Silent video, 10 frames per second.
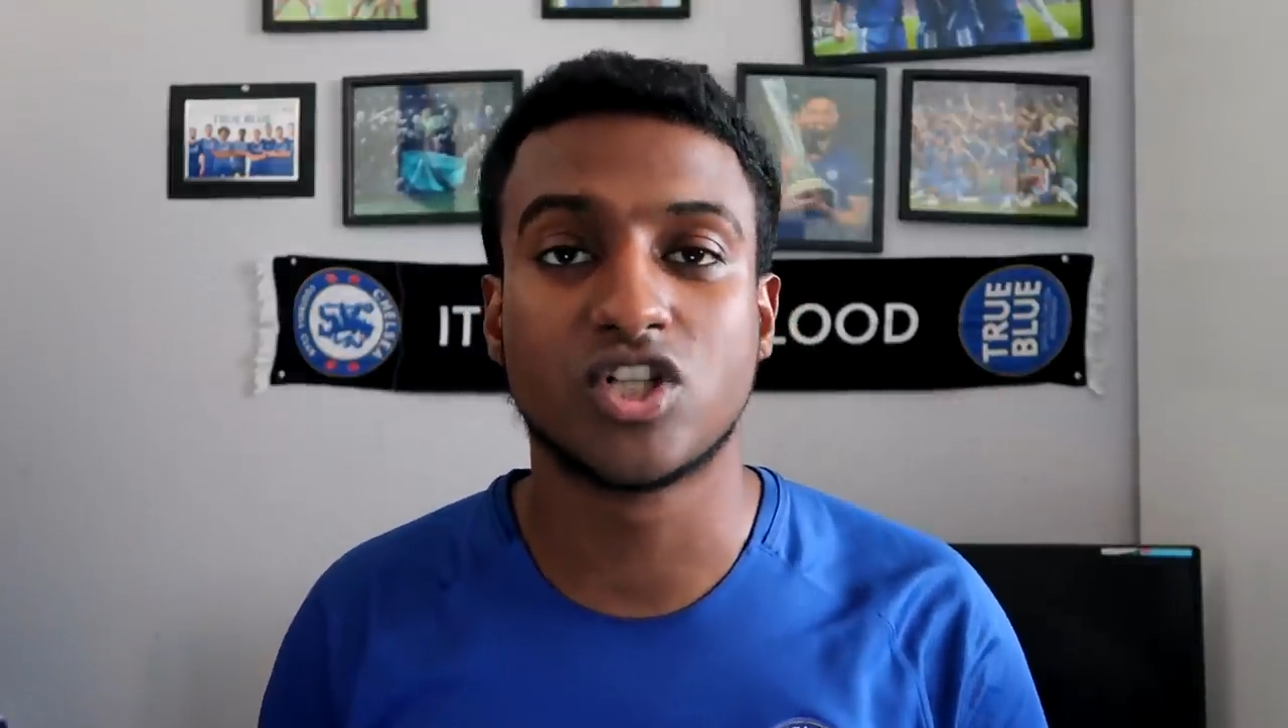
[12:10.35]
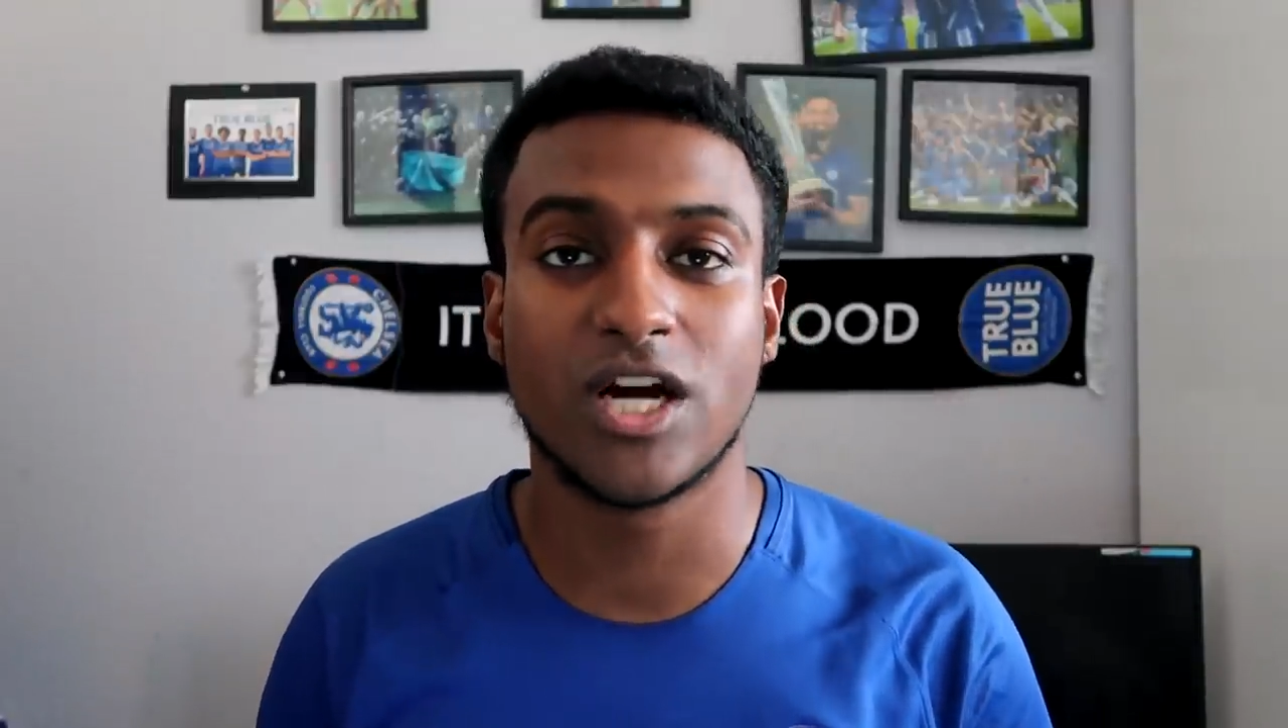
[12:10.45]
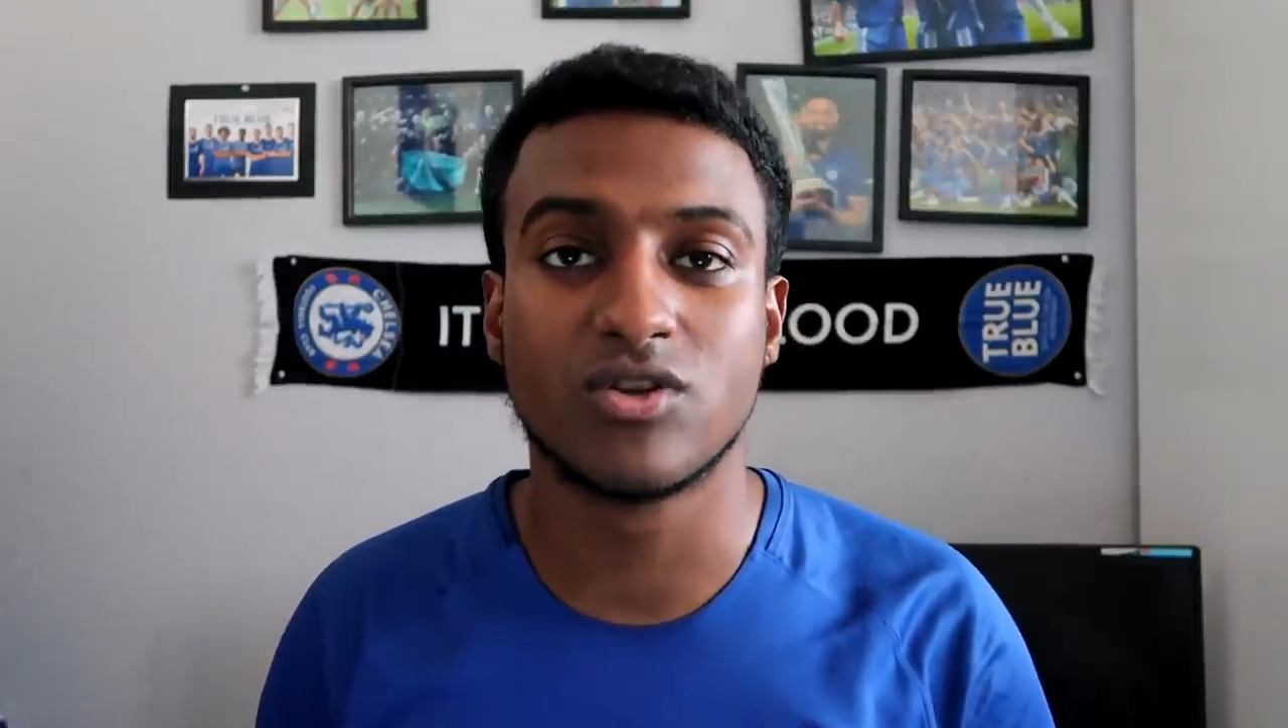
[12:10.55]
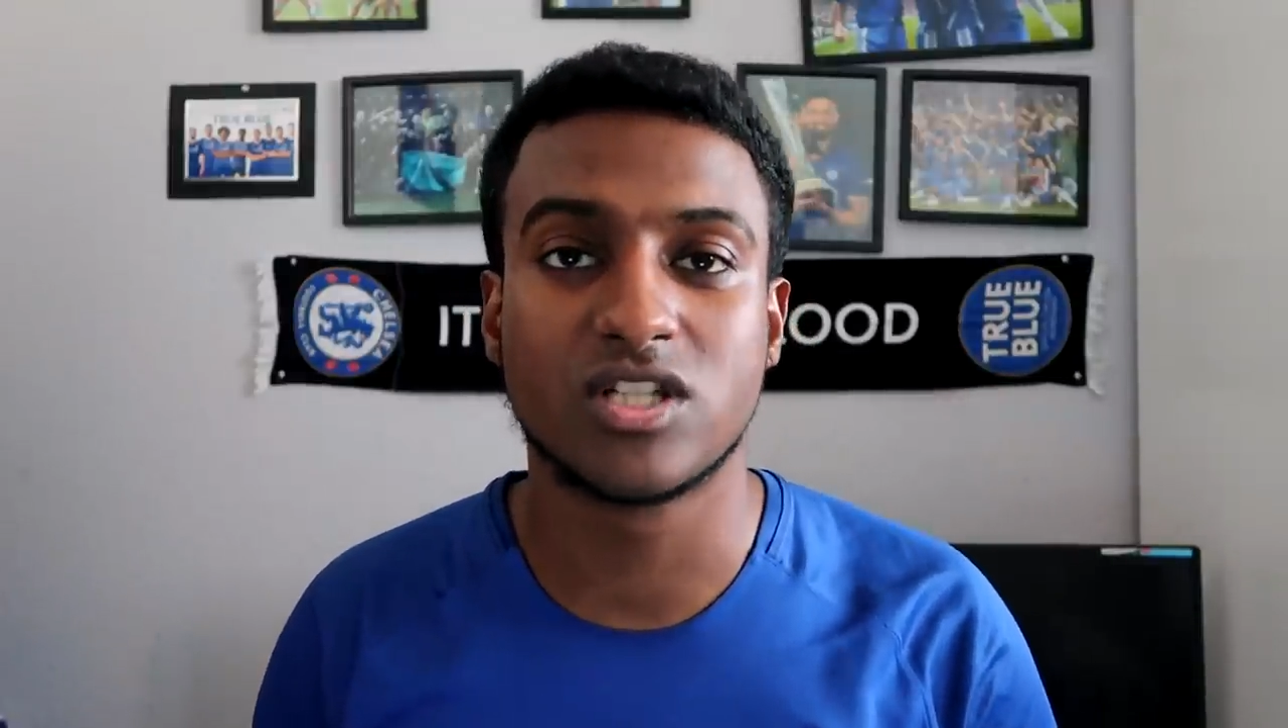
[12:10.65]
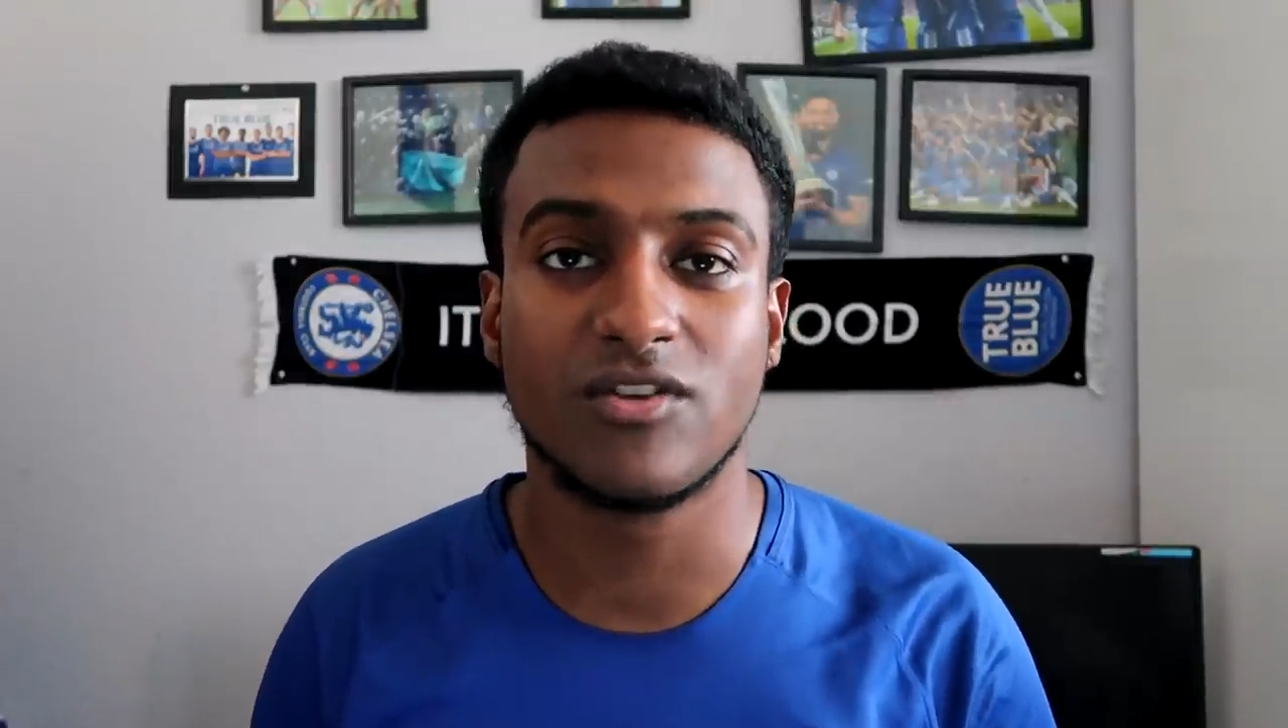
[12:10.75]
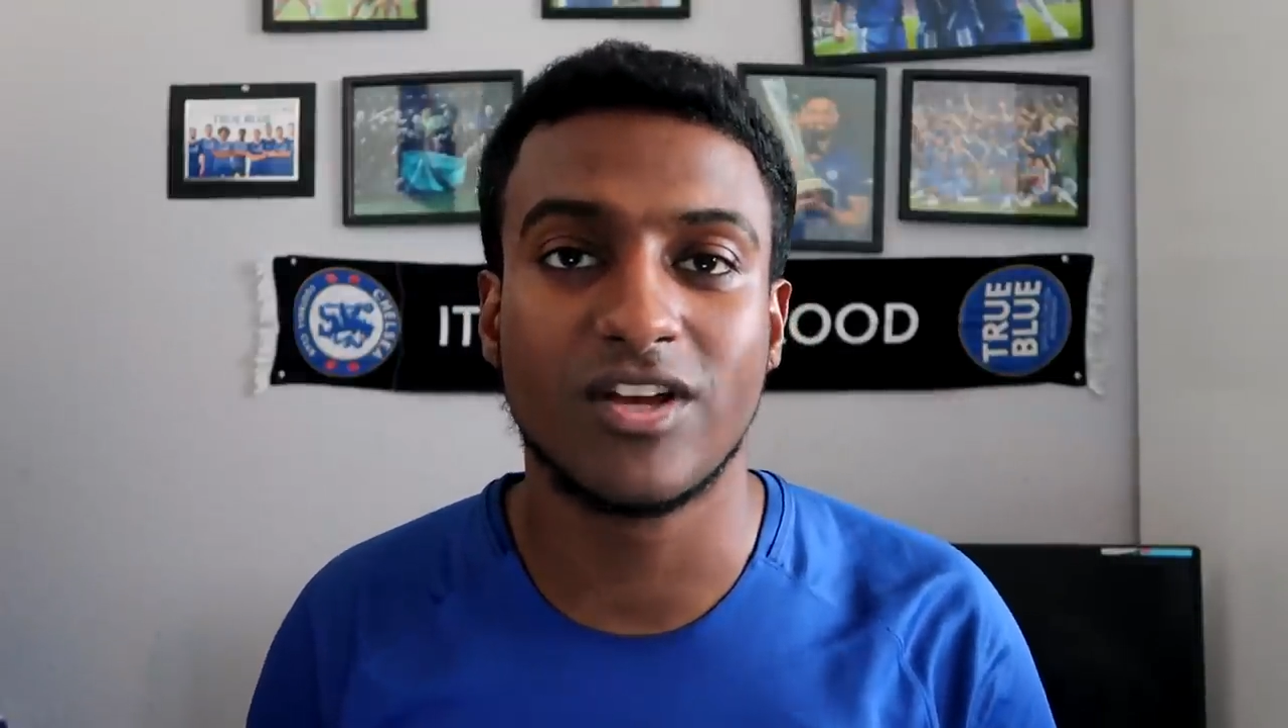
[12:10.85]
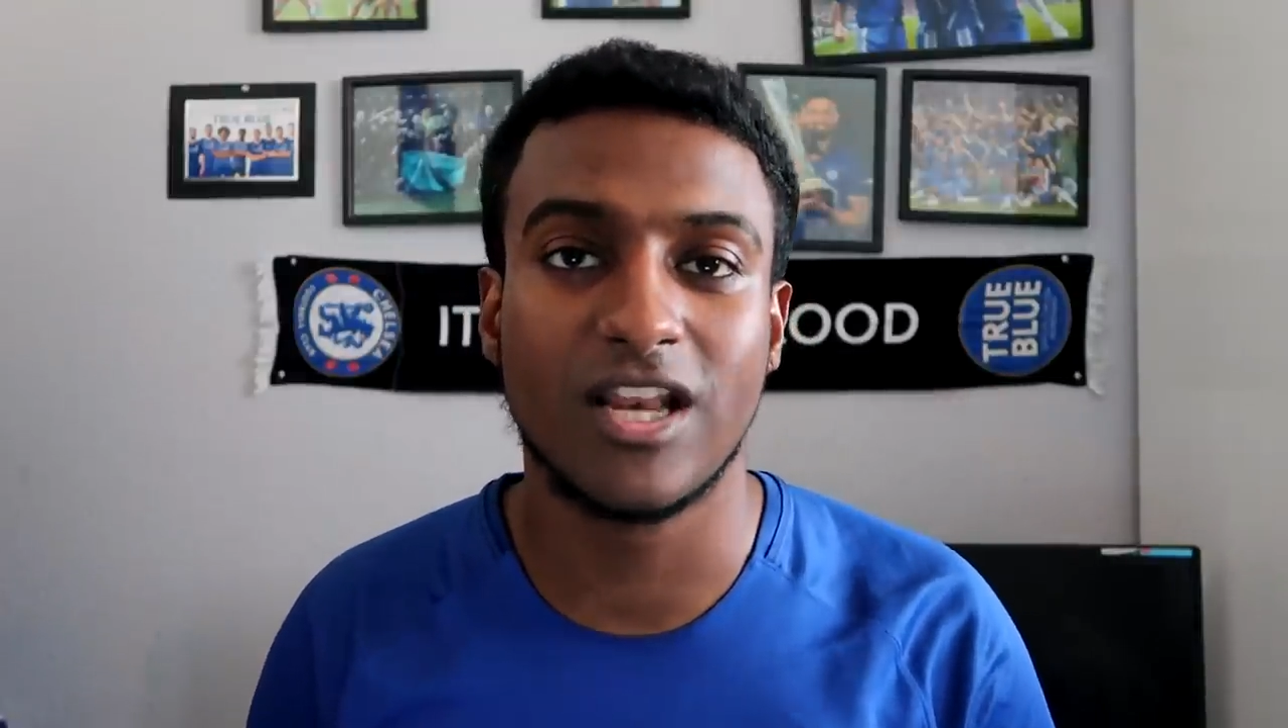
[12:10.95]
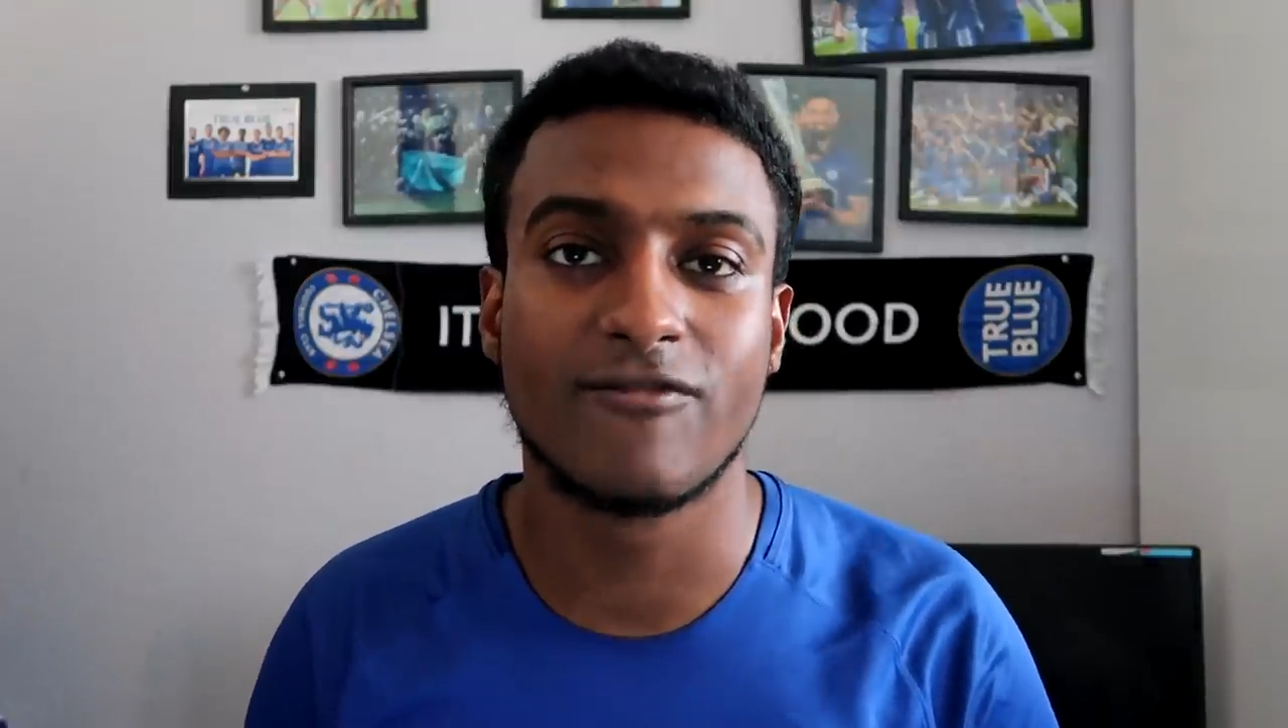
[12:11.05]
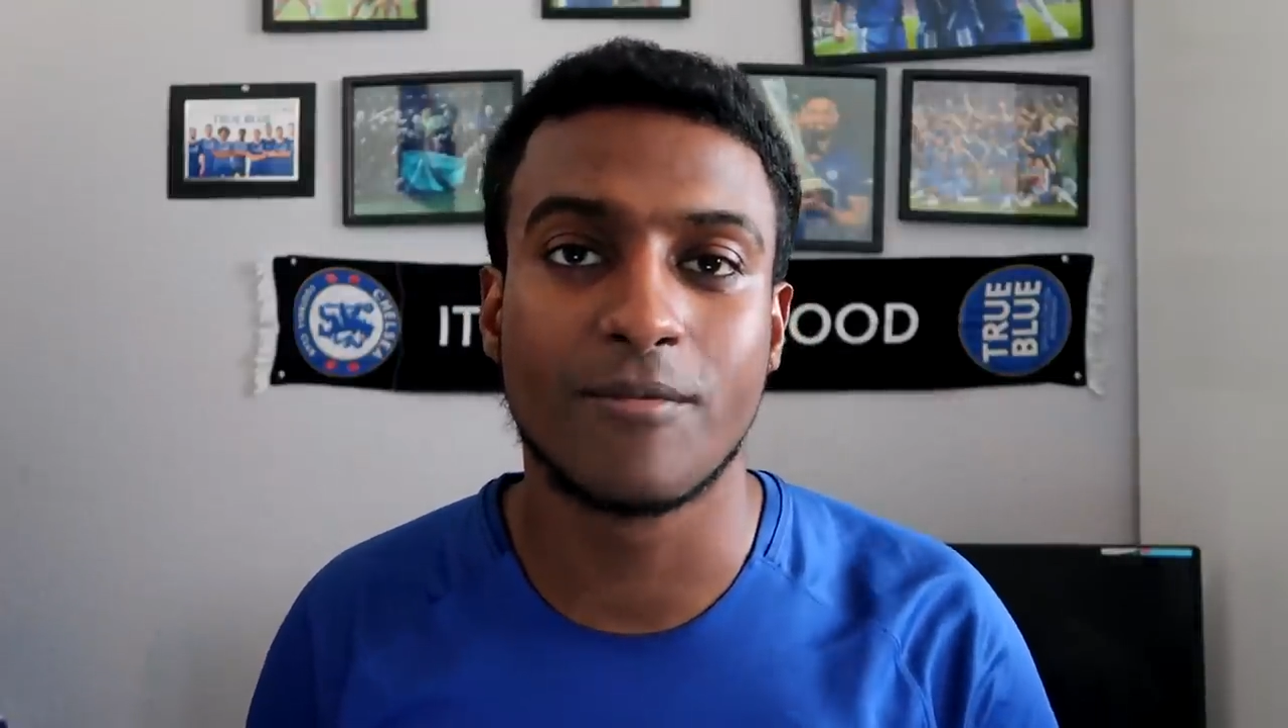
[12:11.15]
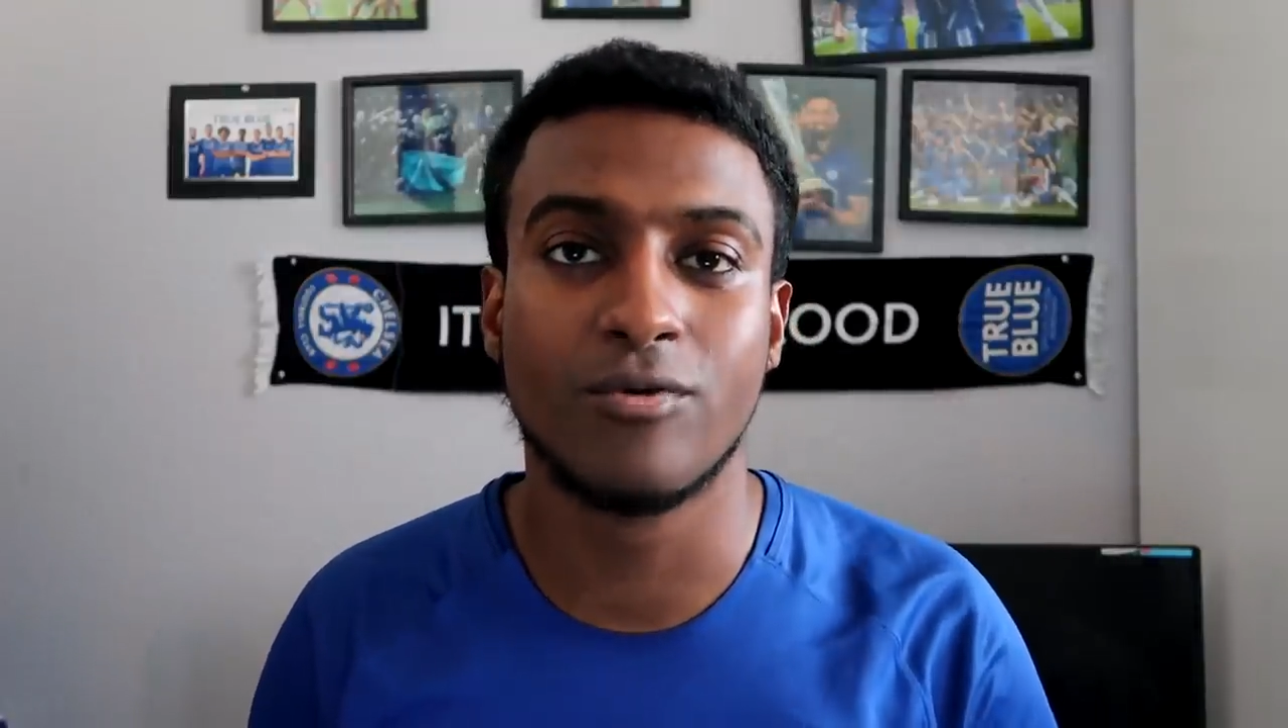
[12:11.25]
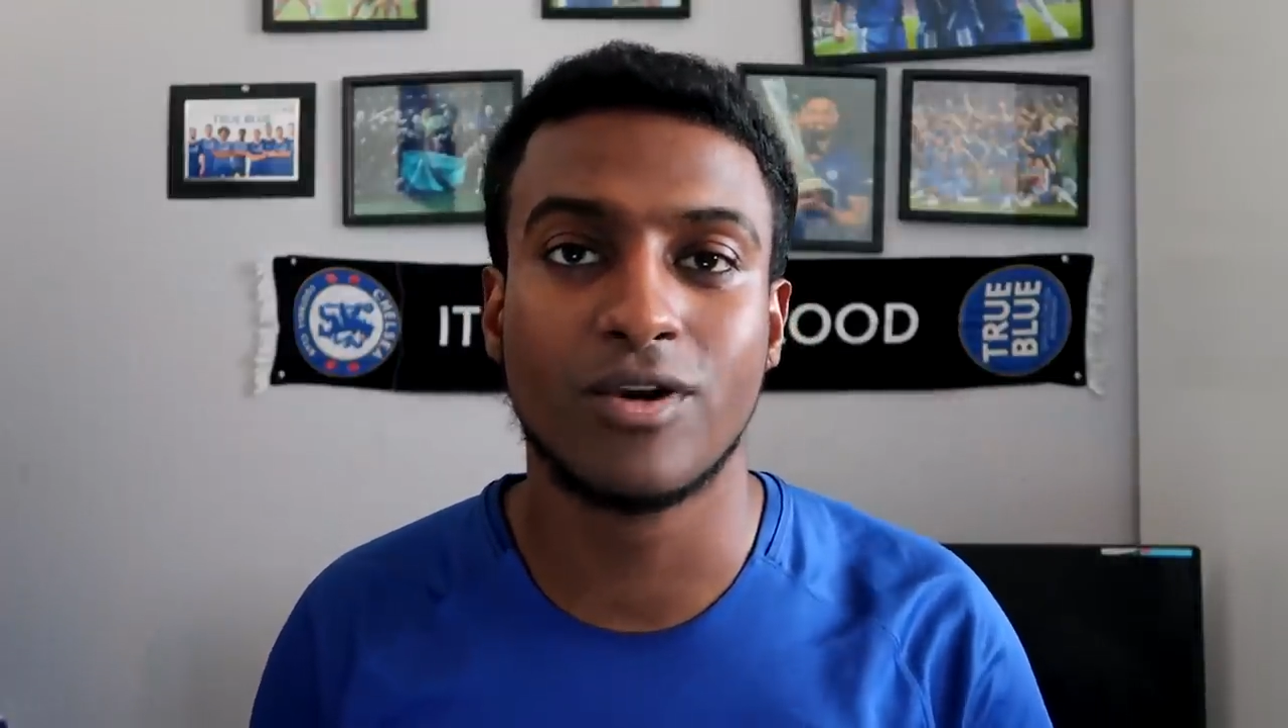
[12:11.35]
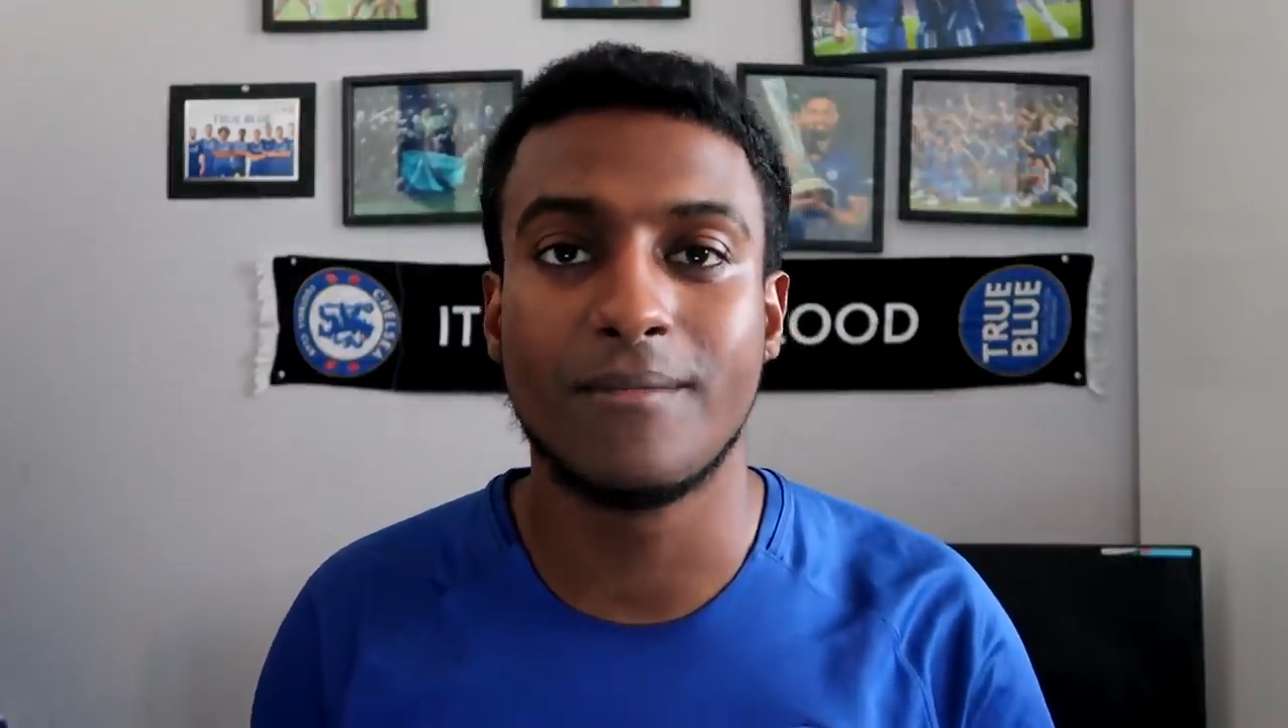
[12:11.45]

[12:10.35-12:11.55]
Chelsea v Liverpool.